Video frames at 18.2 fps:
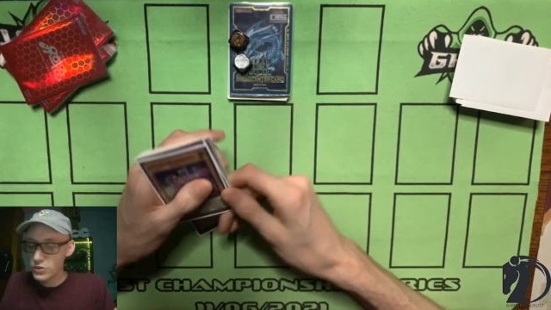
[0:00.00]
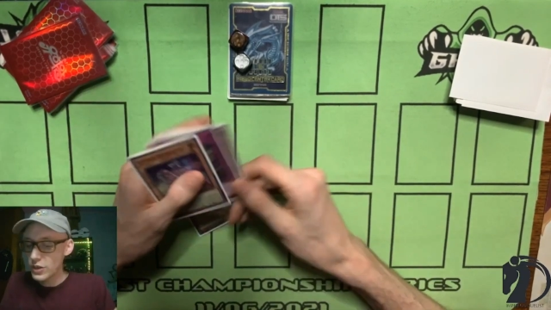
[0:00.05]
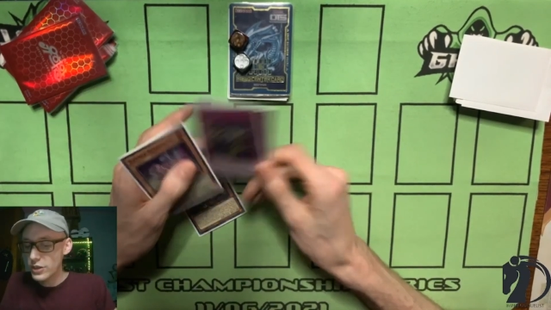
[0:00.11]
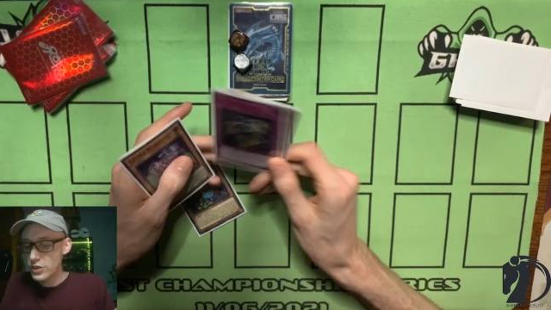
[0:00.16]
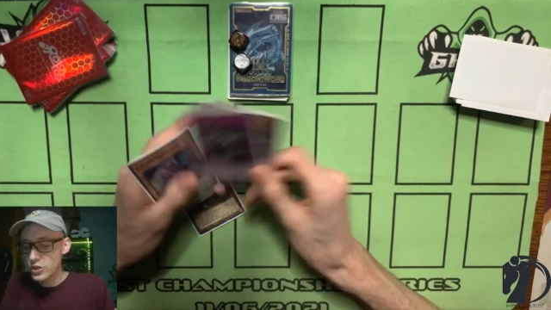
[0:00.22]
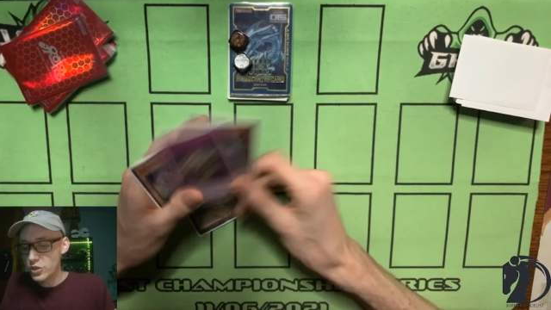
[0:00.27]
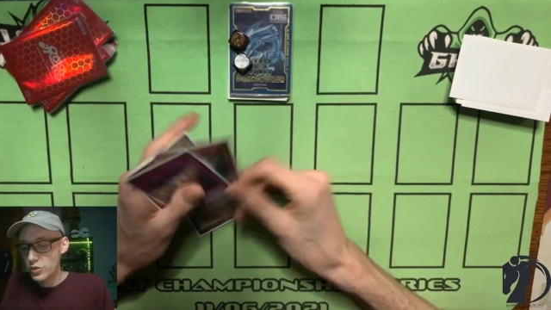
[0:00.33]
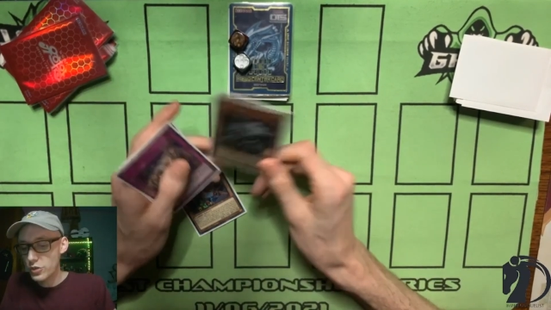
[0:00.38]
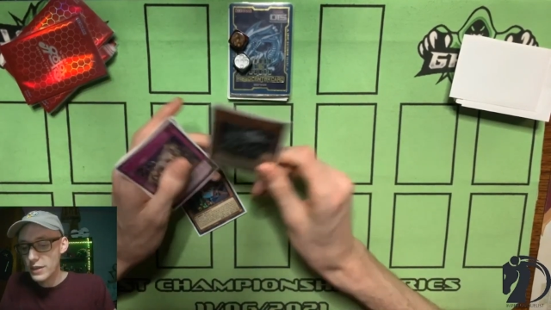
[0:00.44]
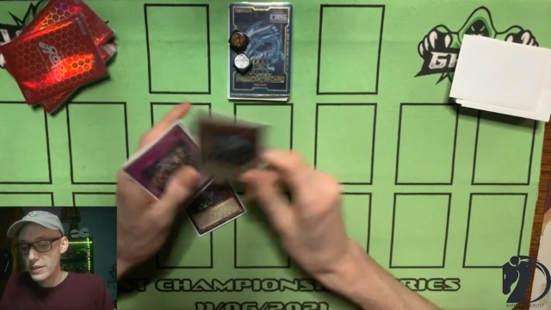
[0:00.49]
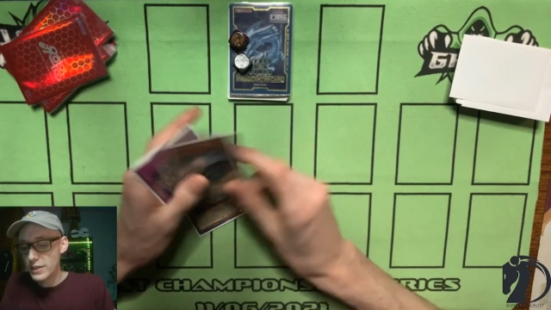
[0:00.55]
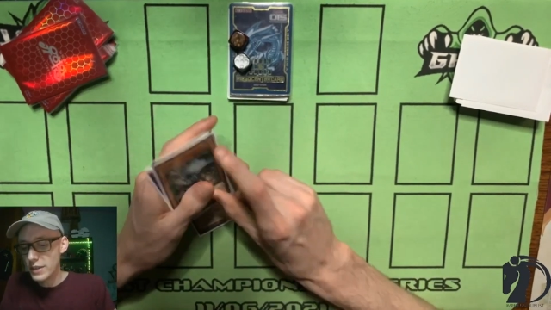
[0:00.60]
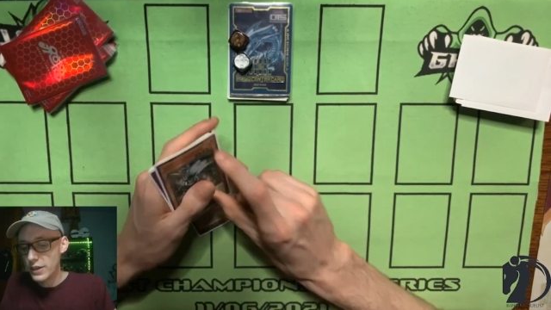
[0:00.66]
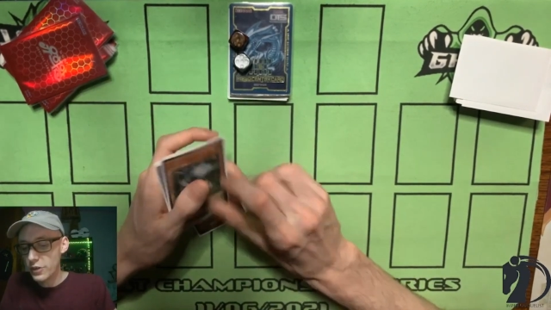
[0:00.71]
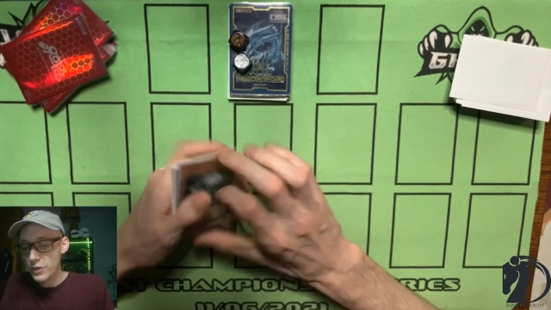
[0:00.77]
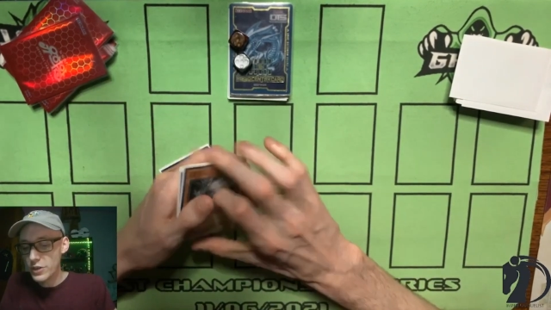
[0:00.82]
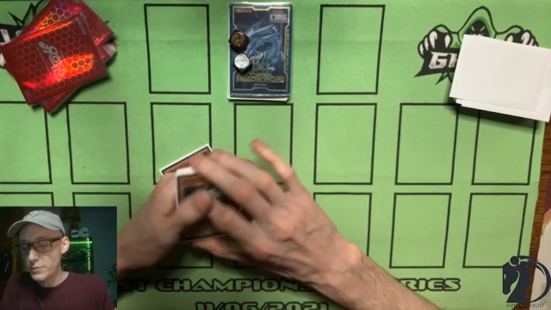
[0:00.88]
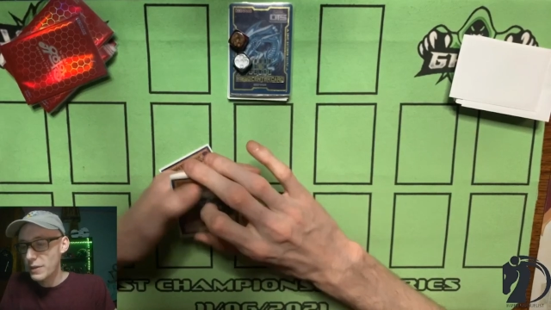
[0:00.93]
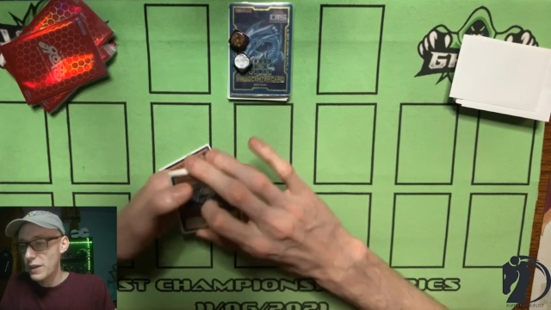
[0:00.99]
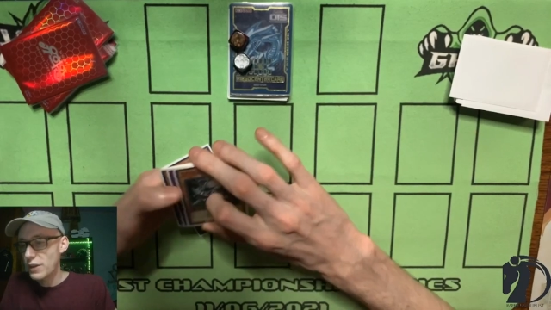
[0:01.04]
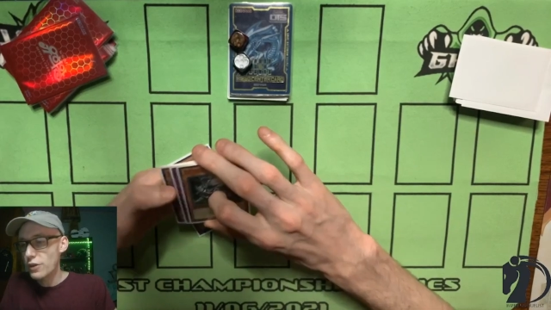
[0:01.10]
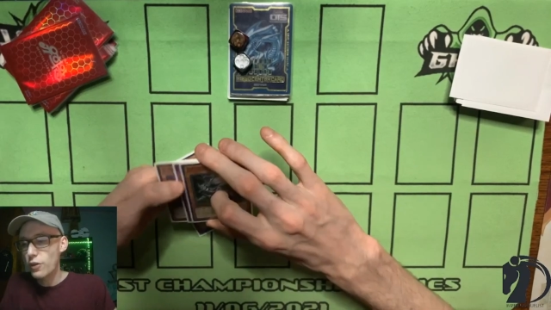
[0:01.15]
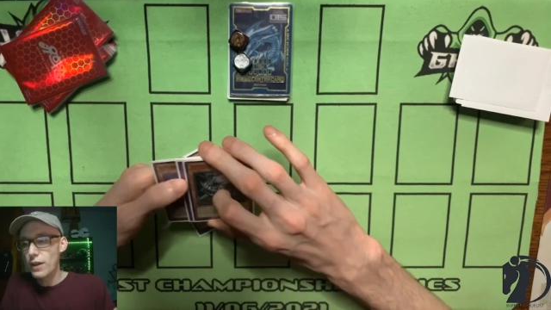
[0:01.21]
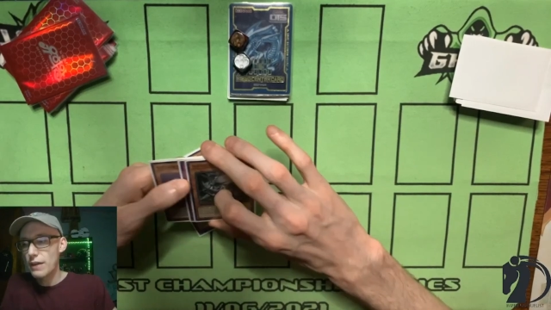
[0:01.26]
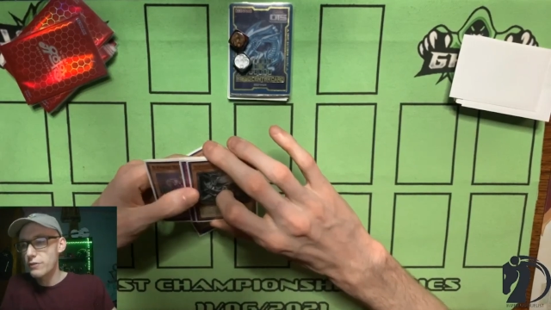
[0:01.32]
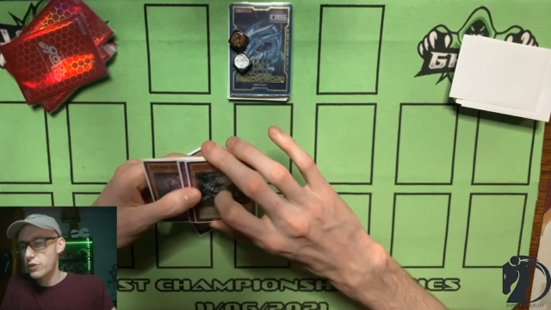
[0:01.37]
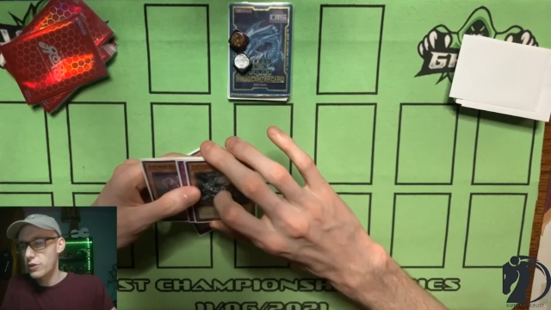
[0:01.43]
I'll try to show you guys an iteration, but
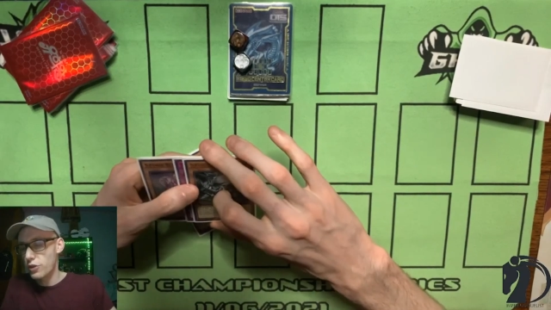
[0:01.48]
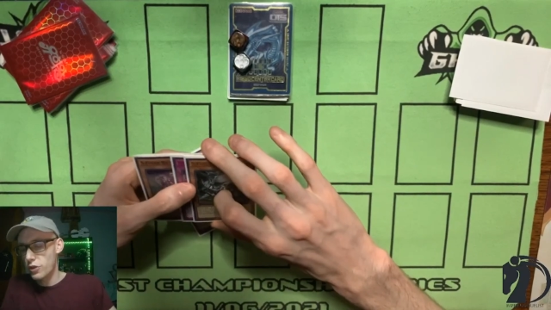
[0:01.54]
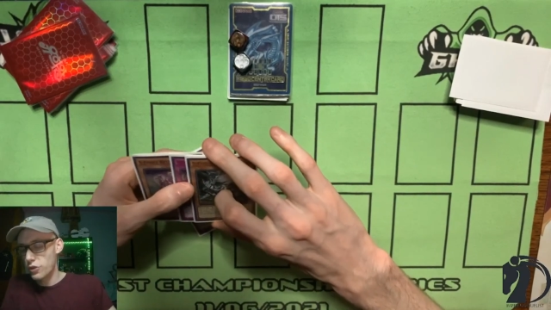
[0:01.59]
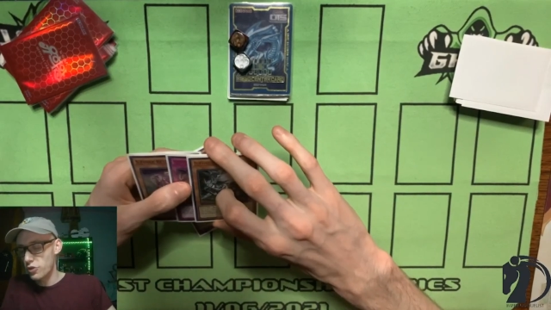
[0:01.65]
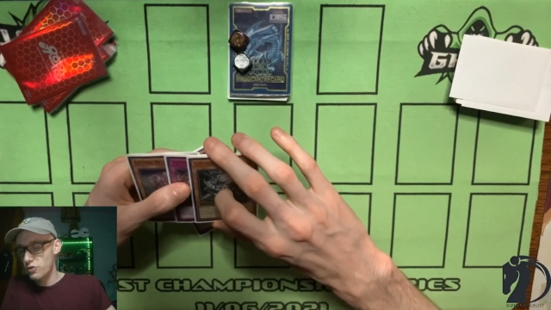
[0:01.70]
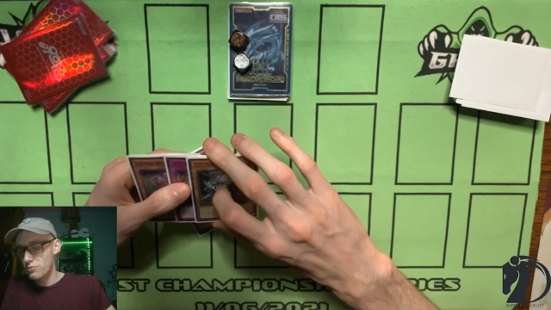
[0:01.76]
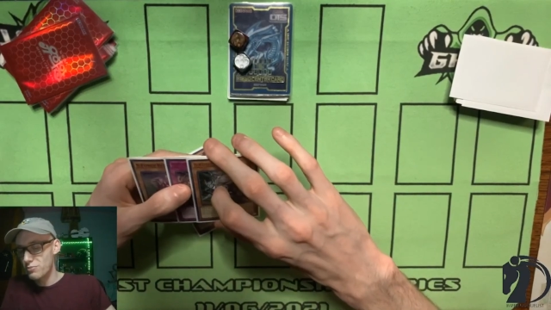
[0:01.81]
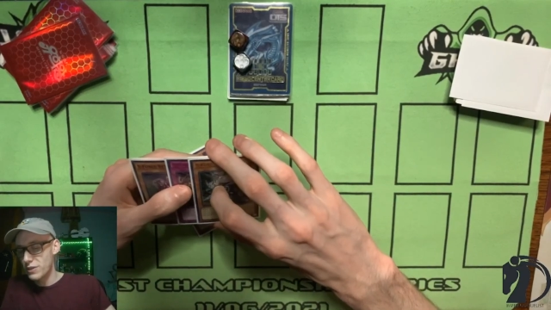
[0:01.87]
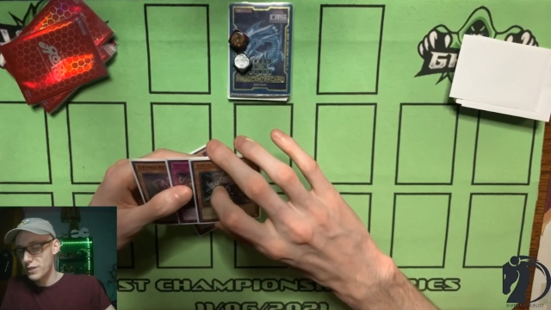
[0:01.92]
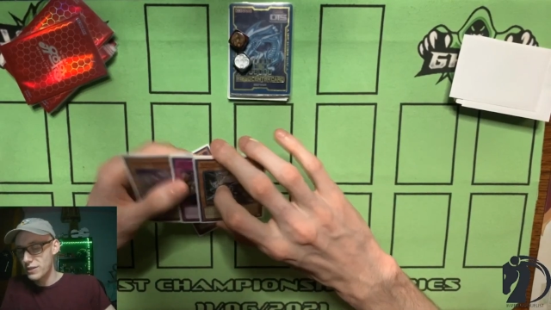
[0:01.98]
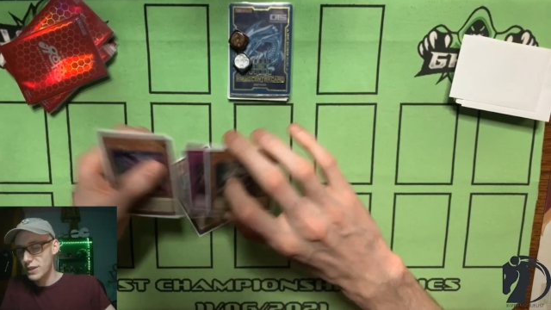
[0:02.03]
I don't have the card to do it.